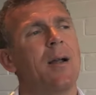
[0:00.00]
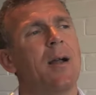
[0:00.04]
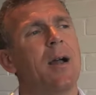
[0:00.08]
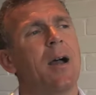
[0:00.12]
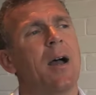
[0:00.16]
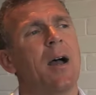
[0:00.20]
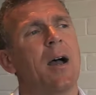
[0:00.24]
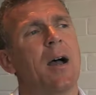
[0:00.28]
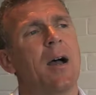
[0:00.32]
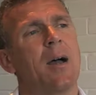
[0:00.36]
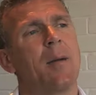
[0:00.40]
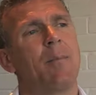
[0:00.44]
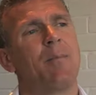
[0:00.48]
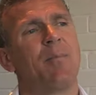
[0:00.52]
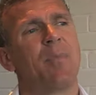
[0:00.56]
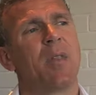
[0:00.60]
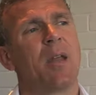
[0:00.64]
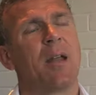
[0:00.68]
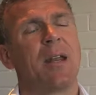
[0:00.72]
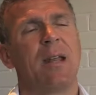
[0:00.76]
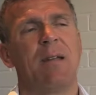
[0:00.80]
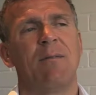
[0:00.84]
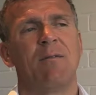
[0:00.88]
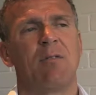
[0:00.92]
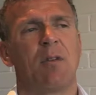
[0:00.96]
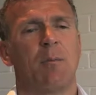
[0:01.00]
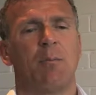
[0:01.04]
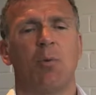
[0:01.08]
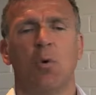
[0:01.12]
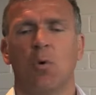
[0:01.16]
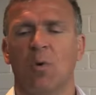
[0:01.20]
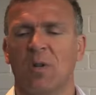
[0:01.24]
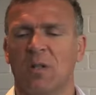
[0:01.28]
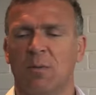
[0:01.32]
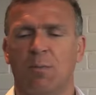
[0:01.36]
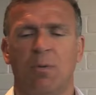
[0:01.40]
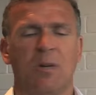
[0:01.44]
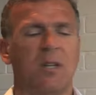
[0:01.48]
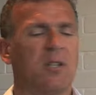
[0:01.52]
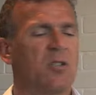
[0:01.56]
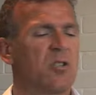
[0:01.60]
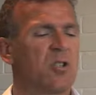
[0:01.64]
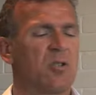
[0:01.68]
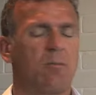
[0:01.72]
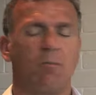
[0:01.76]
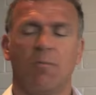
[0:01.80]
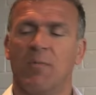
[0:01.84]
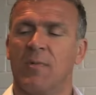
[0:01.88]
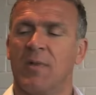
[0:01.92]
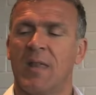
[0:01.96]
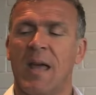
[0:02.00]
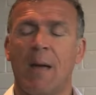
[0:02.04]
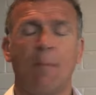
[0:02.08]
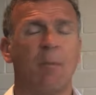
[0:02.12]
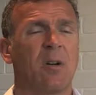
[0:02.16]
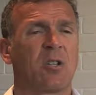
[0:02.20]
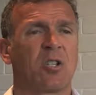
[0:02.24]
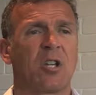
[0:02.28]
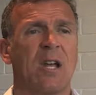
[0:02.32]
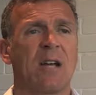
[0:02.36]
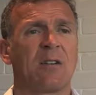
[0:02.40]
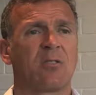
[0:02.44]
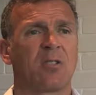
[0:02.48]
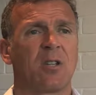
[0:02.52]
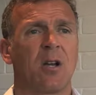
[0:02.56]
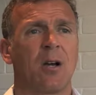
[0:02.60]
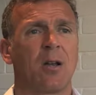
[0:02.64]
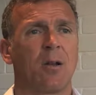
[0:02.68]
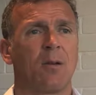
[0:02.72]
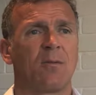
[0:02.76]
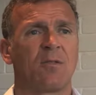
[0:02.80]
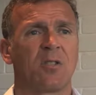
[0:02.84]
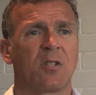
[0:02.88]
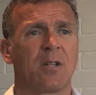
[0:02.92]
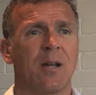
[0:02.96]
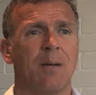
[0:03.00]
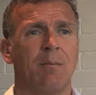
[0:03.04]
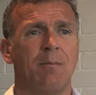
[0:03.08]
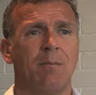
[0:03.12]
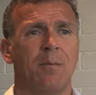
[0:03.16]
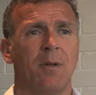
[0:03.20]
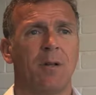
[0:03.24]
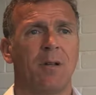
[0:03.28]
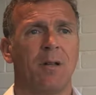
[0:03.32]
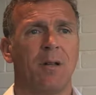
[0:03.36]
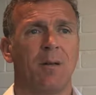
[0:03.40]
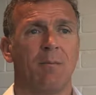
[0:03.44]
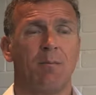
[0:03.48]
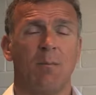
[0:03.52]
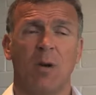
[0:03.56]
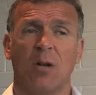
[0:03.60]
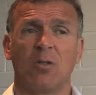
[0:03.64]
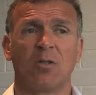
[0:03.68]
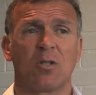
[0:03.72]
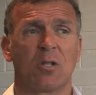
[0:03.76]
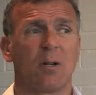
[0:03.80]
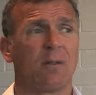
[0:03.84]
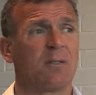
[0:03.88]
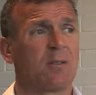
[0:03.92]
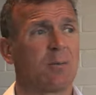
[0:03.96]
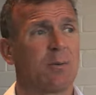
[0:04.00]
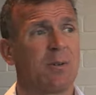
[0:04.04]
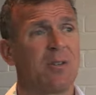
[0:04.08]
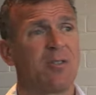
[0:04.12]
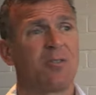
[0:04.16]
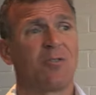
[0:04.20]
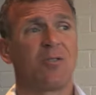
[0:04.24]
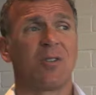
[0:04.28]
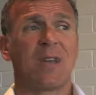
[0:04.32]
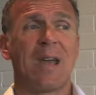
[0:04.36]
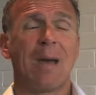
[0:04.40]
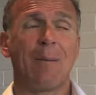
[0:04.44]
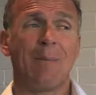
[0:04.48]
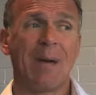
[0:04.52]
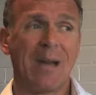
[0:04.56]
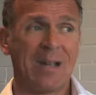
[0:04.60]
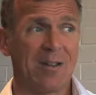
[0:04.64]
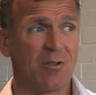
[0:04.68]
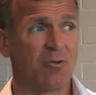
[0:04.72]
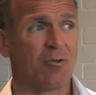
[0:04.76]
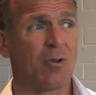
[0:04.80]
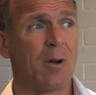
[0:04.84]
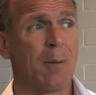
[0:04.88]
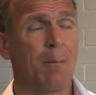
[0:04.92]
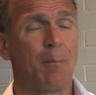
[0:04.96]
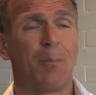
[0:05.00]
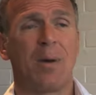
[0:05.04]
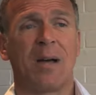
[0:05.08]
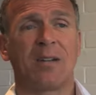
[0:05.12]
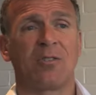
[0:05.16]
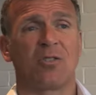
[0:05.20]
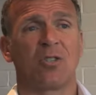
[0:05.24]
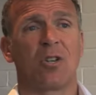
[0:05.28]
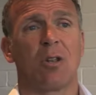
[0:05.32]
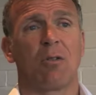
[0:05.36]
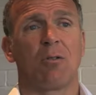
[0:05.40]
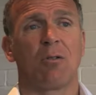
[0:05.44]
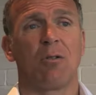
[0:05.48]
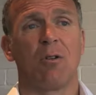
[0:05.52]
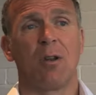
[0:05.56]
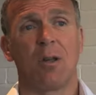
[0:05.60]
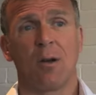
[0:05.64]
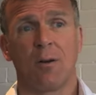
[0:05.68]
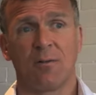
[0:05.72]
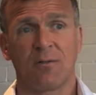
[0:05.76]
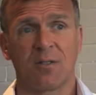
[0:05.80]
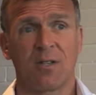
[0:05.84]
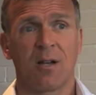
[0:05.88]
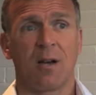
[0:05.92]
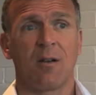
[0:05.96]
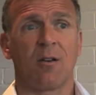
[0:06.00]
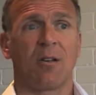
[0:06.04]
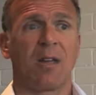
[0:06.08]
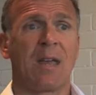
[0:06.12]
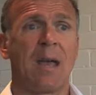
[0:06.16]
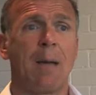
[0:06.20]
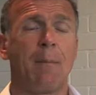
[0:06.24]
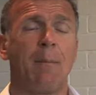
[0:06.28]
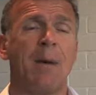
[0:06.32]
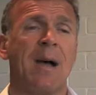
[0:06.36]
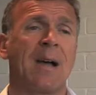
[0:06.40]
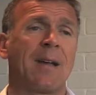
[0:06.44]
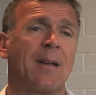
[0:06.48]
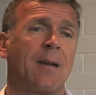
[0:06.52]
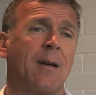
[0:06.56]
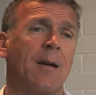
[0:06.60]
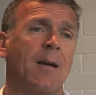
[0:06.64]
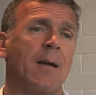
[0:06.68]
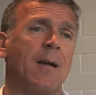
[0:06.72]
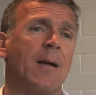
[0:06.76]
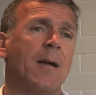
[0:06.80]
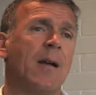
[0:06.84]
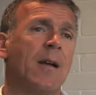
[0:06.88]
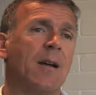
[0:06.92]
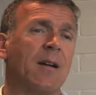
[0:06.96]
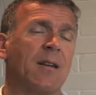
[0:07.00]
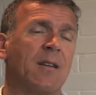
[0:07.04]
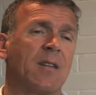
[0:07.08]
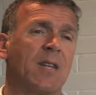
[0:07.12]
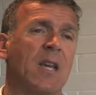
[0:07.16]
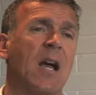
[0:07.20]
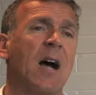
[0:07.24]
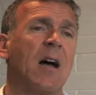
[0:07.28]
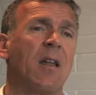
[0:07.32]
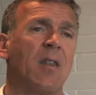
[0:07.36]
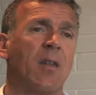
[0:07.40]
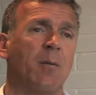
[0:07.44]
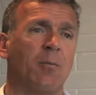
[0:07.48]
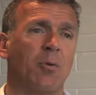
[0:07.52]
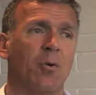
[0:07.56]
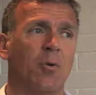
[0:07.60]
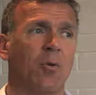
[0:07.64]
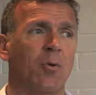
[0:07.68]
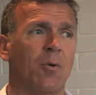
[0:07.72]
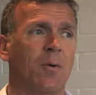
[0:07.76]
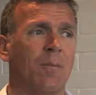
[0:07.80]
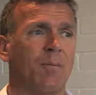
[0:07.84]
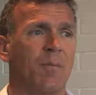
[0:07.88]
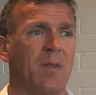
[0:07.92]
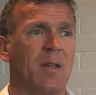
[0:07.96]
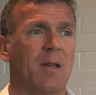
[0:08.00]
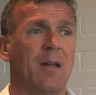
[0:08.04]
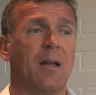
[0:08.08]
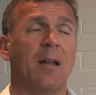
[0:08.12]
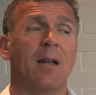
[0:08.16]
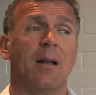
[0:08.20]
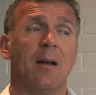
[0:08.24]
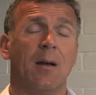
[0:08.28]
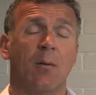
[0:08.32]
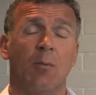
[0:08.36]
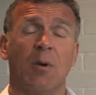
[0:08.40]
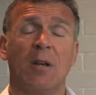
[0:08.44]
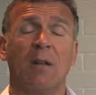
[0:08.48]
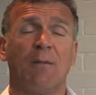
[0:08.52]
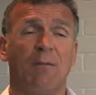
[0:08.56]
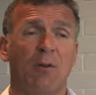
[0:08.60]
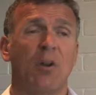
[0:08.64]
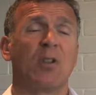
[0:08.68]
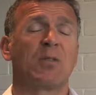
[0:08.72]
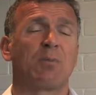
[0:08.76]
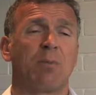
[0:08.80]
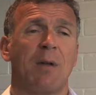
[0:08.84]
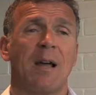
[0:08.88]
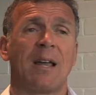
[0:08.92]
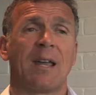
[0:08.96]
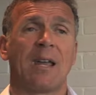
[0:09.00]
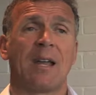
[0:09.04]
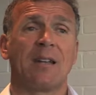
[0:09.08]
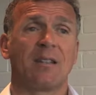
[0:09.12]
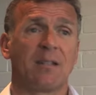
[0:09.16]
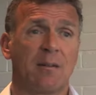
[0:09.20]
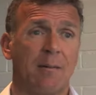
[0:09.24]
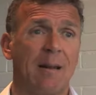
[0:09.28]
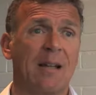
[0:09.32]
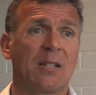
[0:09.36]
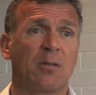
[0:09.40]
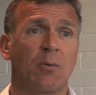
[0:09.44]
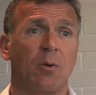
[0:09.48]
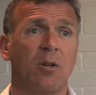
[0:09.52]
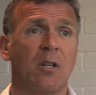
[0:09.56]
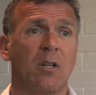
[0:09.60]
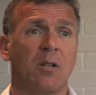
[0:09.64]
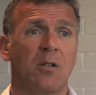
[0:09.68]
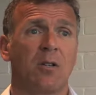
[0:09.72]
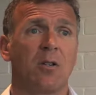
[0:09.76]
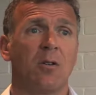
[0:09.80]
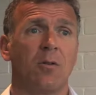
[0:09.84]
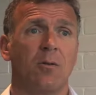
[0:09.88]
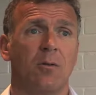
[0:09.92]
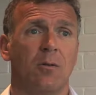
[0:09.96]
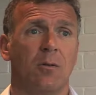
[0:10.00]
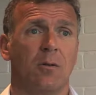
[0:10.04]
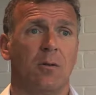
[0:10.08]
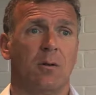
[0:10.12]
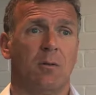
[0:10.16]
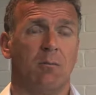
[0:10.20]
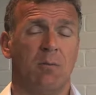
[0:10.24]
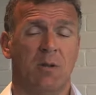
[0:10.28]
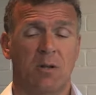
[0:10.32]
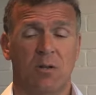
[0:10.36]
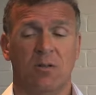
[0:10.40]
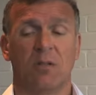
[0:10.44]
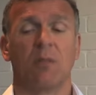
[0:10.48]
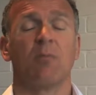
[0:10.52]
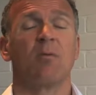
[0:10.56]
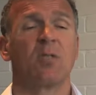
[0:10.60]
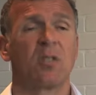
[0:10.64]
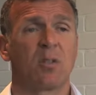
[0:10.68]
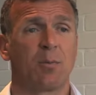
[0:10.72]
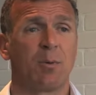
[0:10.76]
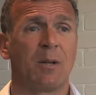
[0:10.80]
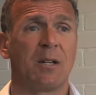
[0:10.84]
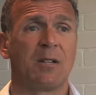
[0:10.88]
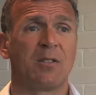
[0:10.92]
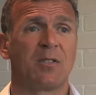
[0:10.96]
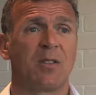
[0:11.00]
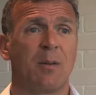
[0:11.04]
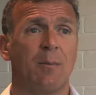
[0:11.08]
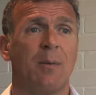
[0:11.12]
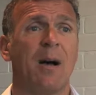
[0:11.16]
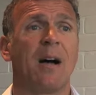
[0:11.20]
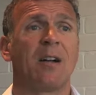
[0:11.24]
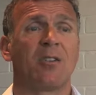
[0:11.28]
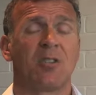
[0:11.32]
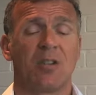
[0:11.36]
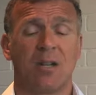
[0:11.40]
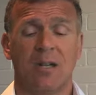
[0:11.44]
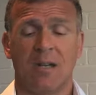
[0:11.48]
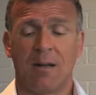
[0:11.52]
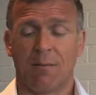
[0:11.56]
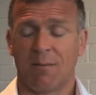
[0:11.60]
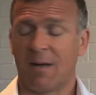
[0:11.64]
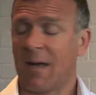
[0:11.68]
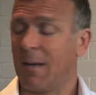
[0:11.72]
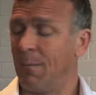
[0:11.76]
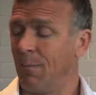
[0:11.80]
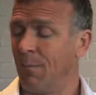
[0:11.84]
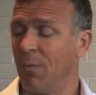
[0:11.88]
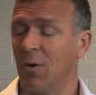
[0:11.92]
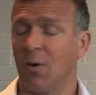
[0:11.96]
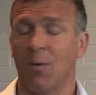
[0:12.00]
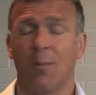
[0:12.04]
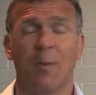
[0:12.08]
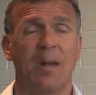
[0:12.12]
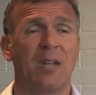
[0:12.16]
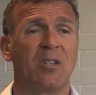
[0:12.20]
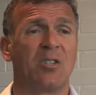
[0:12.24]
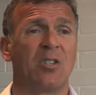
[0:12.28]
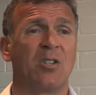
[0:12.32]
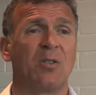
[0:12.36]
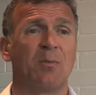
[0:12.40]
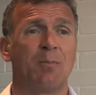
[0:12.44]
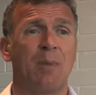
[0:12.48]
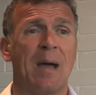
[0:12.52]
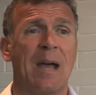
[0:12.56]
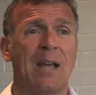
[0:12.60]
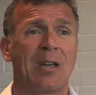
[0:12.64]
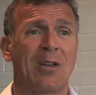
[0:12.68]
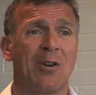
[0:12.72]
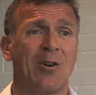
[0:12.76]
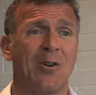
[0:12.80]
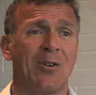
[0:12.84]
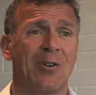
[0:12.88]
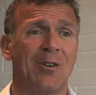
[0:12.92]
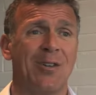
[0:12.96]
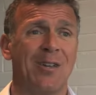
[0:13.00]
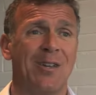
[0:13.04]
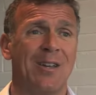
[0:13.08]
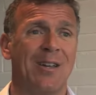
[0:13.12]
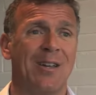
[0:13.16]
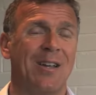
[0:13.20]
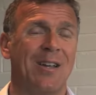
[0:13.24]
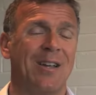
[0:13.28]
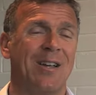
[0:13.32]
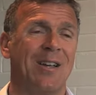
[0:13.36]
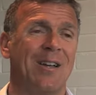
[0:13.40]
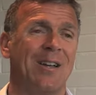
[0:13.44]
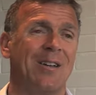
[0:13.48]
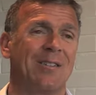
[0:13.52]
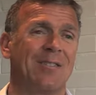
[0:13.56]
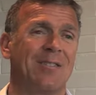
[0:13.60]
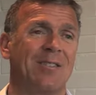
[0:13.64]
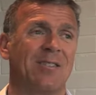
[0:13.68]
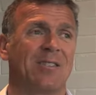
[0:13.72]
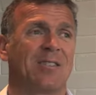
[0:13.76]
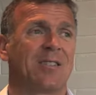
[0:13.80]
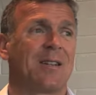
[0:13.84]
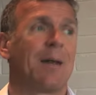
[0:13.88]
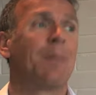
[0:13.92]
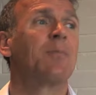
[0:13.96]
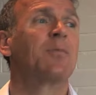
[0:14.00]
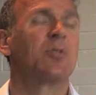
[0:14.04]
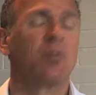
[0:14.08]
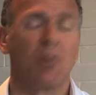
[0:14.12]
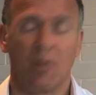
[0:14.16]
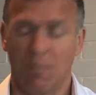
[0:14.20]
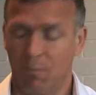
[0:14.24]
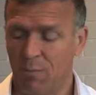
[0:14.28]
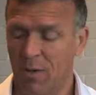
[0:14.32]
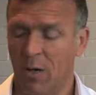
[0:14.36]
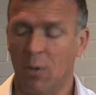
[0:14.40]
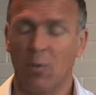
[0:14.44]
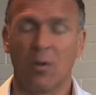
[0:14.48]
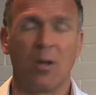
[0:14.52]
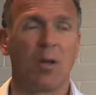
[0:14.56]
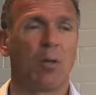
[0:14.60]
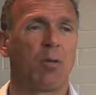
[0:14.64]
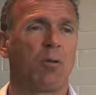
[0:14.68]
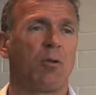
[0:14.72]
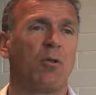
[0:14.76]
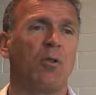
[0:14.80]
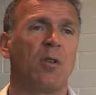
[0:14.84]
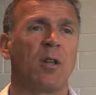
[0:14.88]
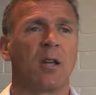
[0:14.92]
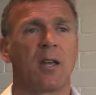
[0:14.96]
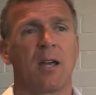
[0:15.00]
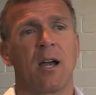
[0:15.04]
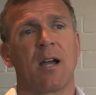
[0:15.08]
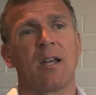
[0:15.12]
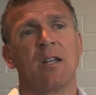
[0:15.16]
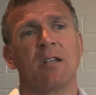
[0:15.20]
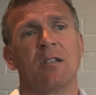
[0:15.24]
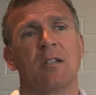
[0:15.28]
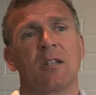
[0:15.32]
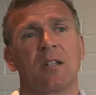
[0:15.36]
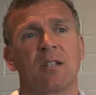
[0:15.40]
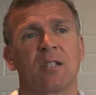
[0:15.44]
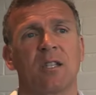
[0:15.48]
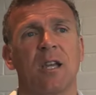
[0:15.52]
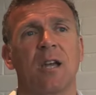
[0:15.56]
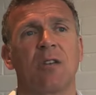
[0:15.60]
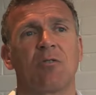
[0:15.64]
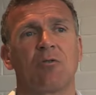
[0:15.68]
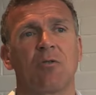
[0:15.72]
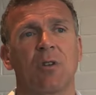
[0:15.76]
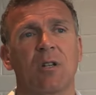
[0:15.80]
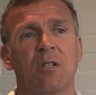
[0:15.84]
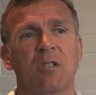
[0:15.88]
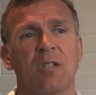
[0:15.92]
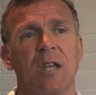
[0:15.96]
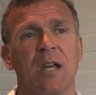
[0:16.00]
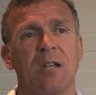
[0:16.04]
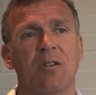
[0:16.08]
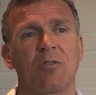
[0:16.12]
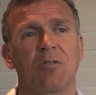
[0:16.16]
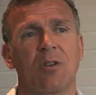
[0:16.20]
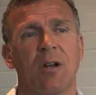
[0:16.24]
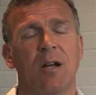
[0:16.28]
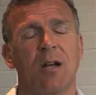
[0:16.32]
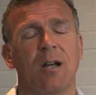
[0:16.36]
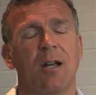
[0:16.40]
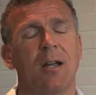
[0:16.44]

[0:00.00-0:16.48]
And even if the ball is pitched that much outside off stump, most off spinners will get back and try and punch it through the offside or get back and cut the ball. And when you first play against him, that's what you do. Because it would spin so much, you end up getting bottom edges back on to the stump, so it would bowl you through the gate, etc., etc.